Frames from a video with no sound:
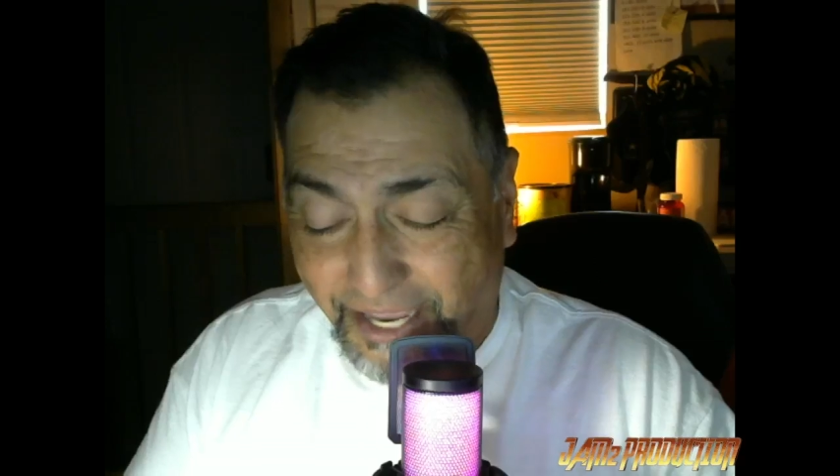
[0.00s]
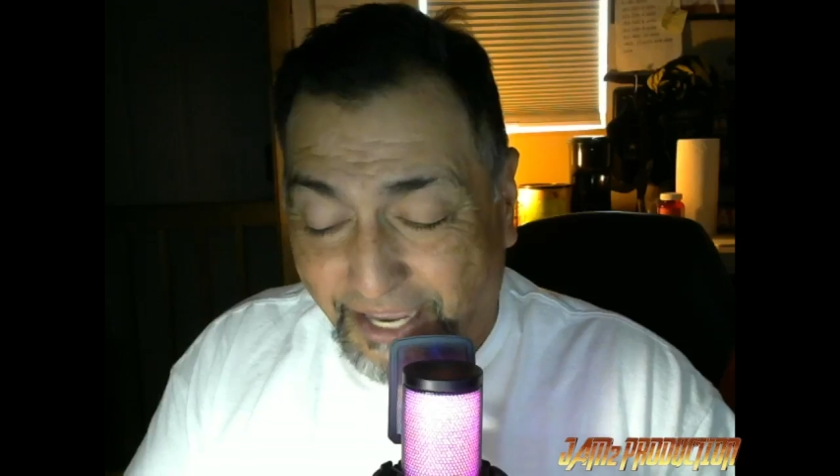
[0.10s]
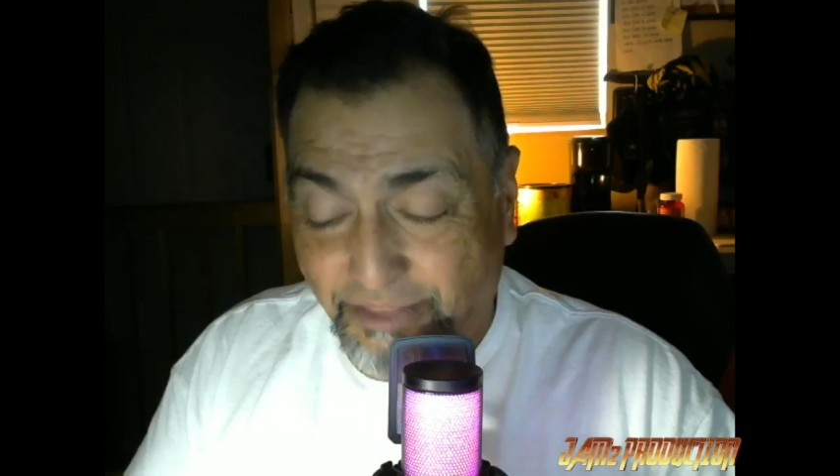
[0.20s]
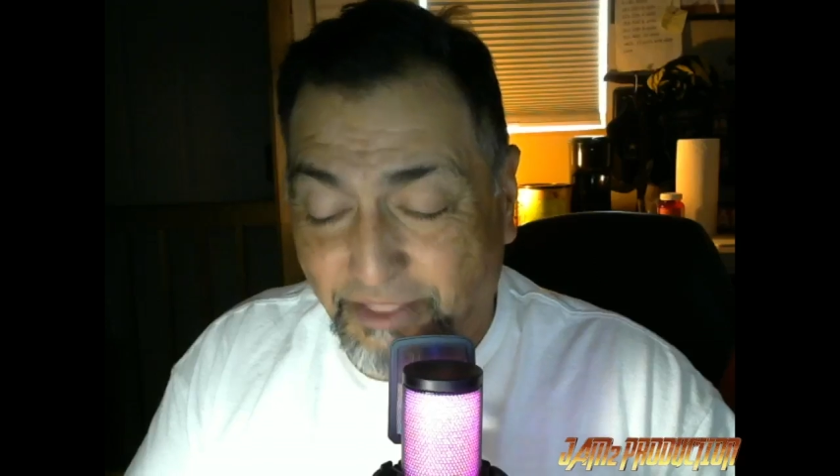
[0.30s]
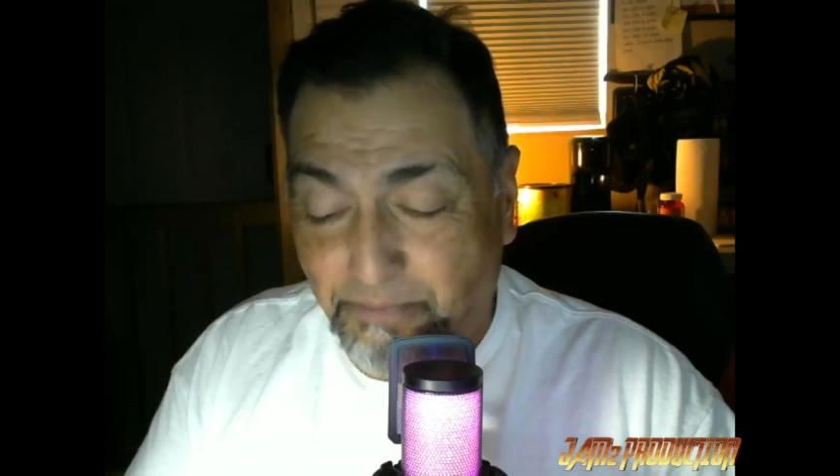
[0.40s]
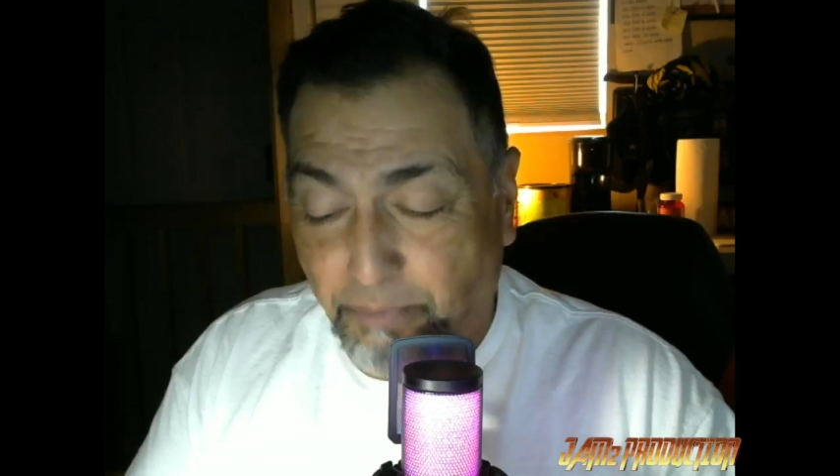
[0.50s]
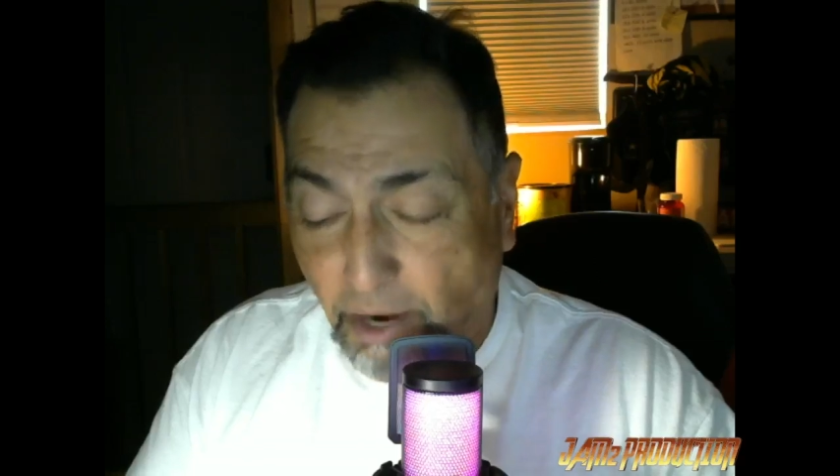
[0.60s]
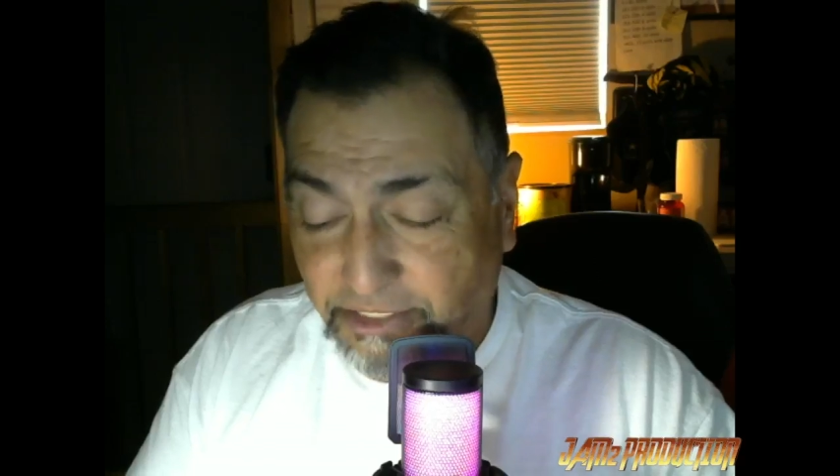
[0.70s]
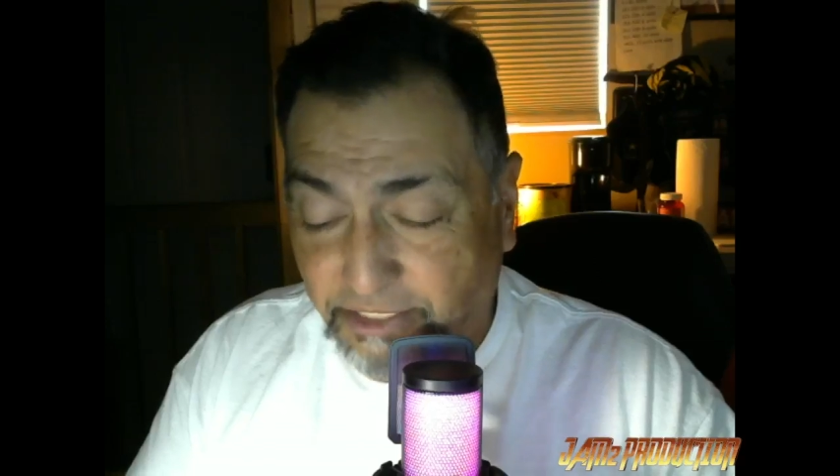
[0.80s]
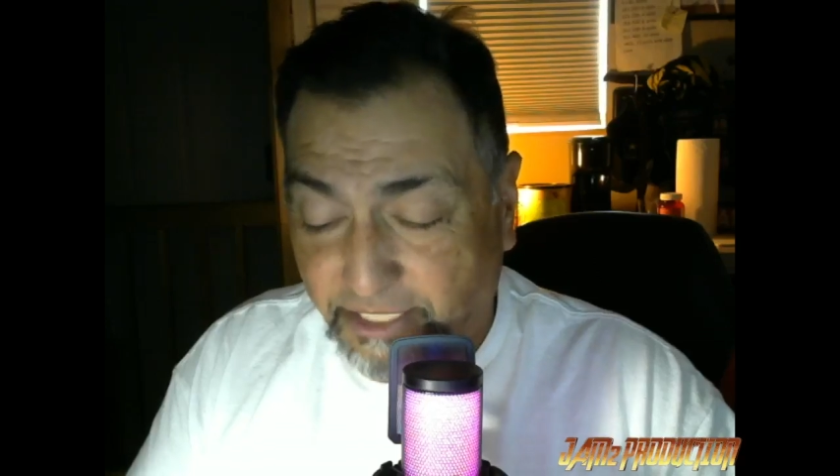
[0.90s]
in the
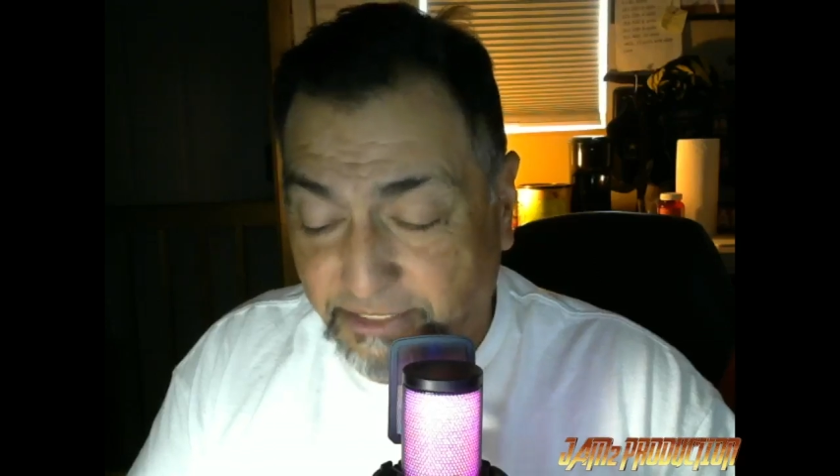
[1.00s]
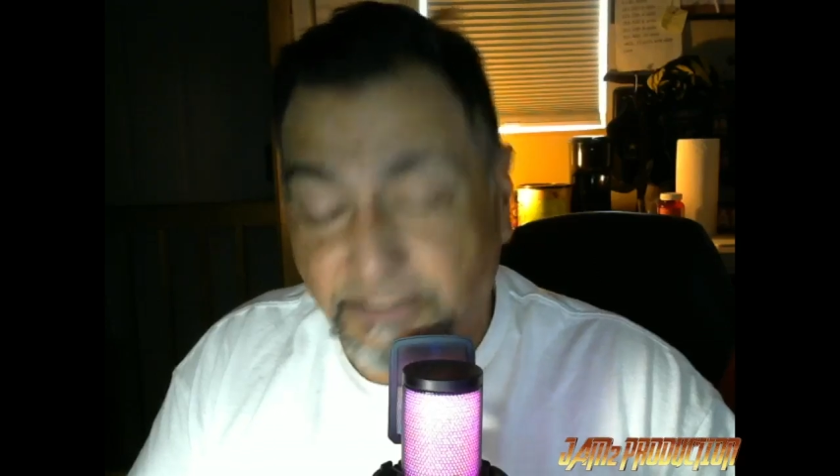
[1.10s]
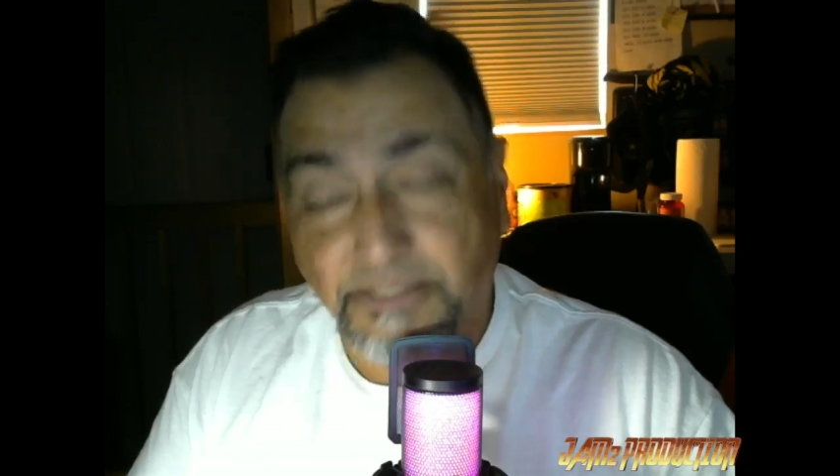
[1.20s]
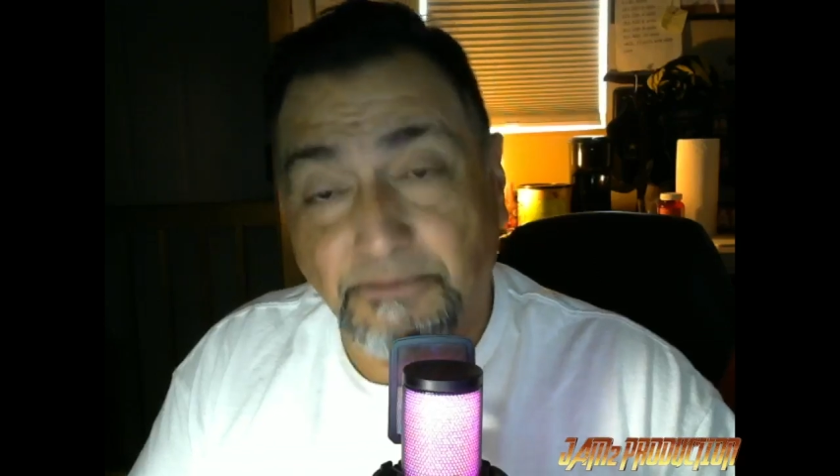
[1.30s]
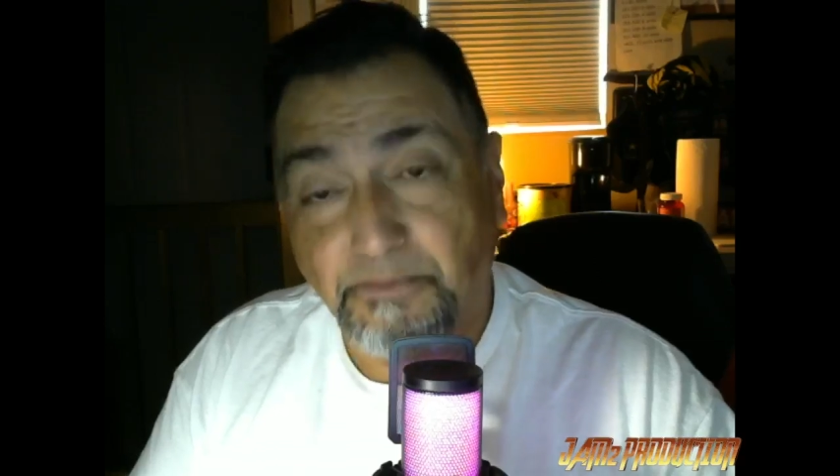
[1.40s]
process.